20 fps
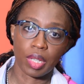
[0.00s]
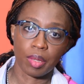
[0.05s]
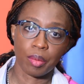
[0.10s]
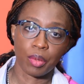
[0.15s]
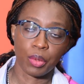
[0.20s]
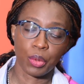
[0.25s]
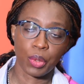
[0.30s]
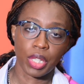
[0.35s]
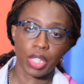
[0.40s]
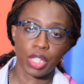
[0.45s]

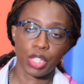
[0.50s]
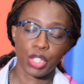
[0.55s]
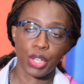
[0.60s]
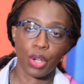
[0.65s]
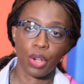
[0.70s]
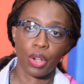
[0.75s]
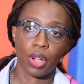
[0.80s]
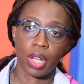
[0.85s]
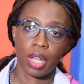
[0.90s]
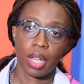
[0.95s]
and you can
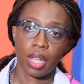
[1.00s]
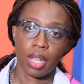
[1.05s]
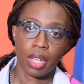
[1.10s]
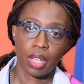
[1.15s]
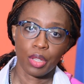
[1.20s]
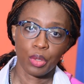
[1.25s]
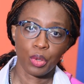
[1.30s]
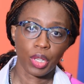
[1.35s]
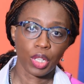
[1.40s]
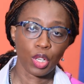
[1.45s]
jog,
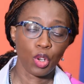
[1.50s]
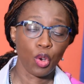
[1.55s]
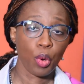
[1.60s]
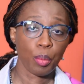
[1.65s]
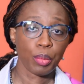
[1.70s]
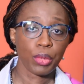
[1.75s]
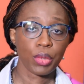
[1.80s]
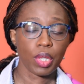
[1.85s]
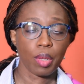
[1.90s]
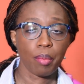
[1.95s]
you can go
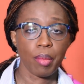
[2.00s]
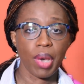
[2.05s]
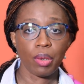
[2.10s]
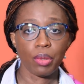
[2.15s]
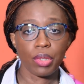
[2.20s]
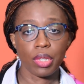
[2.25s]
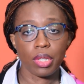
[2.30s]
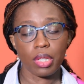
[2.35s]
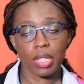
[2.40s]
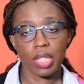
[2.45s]
up to the
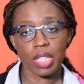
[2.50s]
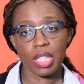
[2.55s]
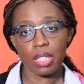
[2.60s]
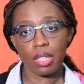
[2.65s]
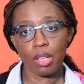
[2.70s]
mountains.